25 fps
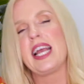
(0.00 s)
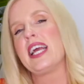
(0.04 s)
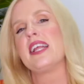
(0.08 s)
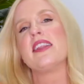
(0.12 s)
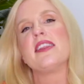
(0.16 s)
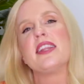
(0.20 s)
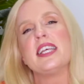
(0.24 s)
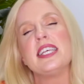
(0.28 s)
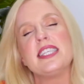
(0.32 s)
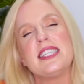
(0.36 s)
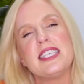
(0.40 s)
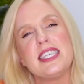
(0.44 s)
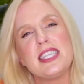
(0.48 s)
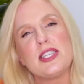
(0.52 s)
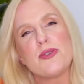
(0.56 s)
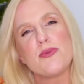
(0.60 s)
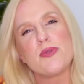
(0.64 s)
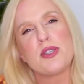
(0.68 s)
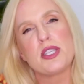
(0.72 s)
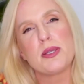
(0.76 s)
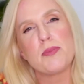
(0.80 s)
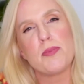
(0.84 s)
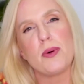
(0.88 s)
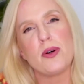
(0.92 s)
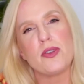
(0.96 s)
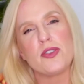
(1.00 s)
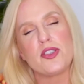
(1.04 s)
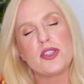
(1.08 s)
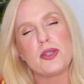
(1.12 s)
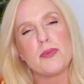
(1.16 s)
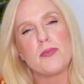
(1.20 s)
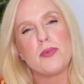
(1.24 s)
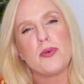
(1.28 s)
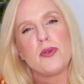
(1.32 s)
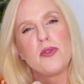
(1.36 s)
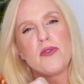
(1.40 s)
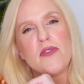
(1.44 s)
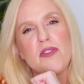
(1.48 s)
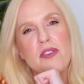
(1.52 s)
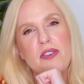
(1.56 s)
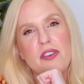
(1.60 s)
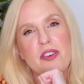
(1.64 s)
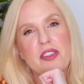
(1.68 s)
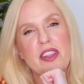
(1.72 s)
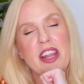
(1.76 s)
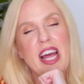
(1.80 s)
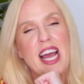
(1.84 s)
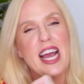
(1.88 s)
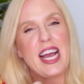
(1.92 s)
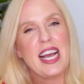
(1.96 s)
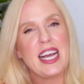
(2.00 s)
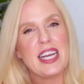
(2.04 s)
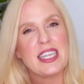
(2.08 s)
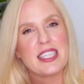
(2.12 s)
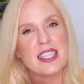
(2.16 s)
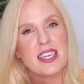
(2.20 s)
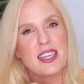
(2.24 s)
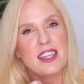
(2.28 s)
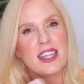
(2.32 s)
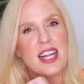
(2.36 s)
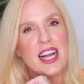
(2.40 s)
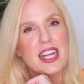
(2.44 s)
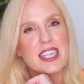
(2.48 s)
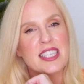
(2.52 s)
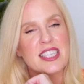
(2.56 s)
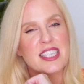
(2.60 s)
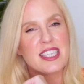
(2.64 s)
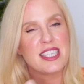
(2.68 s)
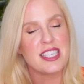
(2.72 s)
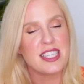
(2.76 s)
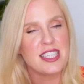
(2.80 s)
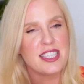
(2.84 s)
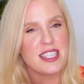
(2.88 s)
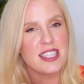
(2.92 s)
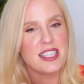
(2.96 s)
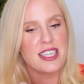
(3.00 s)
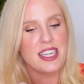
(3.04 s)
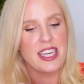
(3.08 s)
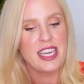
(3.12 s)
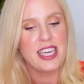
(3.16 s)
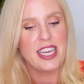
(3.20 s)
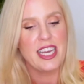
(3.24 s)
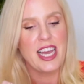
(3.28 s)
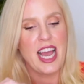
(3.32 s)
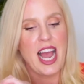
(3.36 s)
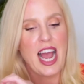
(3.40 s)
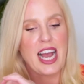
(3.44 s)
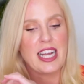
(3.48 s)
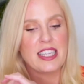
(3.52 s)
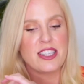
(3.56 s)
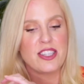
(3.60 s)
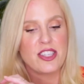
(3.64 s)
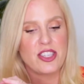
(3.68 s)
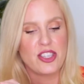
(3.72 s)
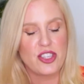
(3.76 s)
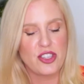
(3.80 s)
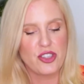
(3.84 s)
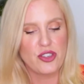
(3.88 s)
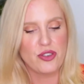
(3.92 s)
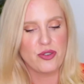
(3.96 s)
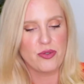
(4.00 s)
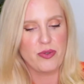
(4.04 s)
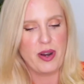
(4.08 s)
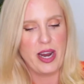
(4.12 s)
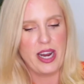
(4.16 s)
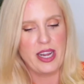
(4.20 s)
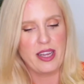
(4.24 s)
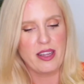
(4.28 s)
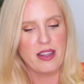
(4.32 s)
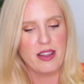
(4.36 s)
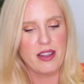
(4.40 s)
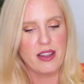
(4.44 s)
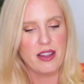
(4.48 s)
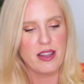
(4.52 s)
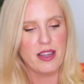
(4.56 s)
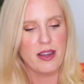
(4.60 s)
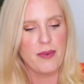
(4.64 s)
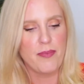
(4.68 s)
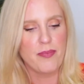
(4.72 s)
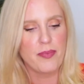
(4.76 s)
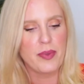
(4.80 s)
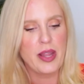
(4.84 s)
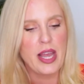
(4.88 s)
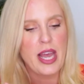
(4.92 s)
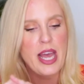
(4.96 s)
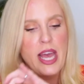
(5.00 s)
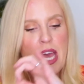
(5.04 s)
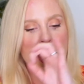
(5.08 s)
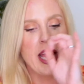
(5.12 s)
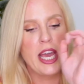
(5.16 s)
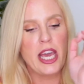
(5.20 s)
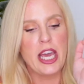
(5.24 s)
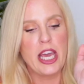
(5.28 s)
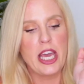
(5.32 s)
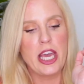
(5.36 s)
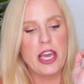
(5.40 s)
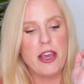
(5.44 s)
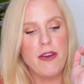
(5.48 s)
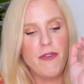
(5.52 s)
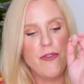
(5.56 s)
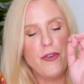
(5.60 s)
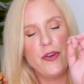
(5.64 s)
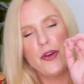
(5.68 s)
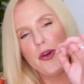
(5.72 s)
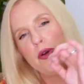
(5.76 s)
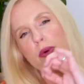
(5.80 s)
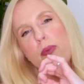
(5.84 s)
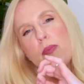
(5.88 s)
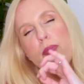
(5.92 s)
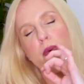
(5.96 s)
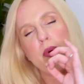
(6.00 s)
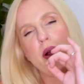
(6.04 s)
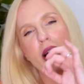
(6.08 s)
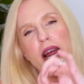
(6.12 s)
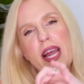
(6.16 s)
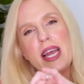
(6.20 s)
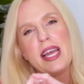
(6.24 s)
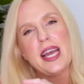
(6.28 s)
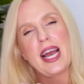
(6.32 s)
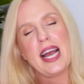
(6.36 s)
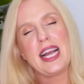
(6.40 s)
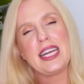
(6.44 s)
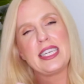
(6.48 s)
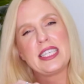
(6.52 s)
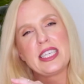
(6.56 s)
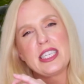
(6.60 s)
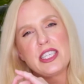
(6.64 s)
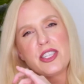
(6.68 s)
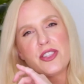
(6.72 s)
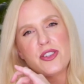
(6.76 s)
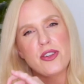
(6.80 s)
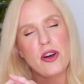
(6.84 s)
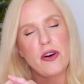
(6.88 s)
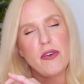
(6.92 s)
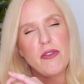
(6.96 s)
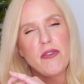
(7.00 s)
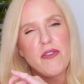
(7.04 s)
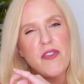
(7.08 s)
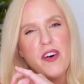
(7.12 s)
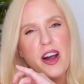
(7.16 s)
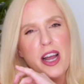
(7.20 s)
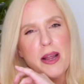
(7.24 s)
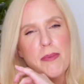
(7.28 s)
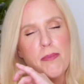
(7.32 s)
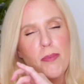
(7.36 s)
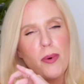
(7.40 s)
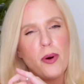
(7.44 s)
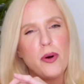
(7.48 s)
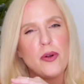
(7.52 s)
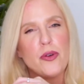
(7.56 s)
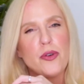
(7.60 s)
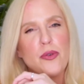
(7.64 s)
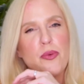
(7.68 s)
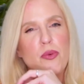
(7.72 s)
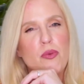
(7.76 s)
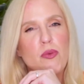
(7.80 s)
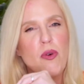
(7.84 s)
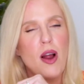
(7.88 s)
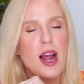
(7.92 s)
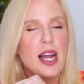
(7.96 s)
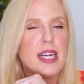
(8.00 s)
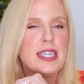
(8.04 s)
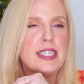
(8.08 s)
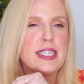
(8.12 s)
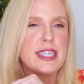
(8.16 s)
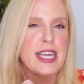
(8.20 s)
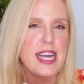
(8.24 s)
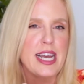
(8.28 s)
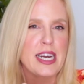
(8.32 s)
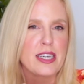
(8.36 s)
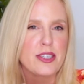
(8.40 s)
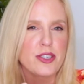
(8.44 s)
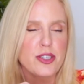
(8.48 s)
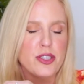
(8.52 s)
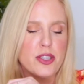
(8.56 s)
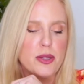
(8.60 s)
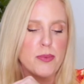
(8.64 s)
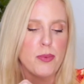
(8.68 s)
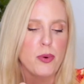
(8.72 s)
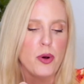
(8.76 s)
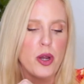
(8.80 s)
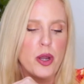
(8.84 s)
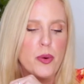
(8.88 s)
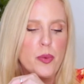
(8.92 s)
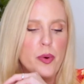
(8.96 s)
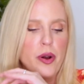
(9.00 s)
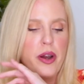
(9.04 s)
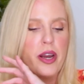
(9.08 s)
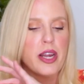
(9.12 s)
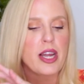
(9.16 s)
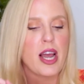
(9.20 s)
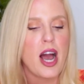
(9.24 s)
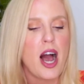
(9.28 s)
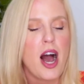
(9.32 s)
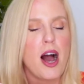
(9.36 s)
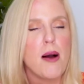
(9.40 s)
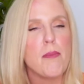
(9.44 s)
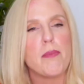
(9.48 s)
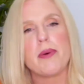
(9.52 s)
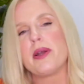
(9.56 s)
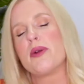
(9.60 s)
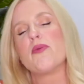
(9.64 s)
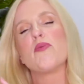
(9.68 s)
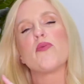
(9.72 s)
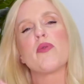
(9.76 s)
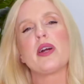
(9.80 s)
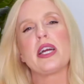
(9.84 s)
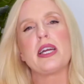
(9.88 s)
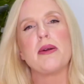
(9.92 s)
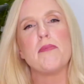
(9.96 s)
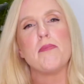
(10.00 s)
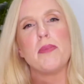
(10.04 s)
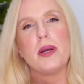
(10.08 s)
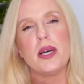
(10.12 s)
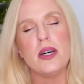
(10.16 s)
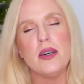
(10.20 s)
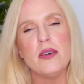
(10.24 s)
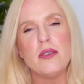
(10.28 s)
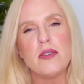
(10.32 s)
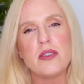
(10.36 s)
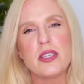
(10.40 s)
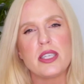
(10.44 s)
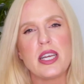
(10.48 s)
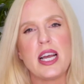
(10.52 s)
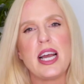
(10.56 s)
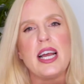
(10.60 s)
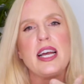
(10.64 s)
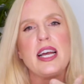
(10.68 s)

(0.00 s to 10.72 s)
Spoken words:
This is responsible for the hair's elasticity and strength. If you break a disulfide bond right down to the point where it can't be rebuilt,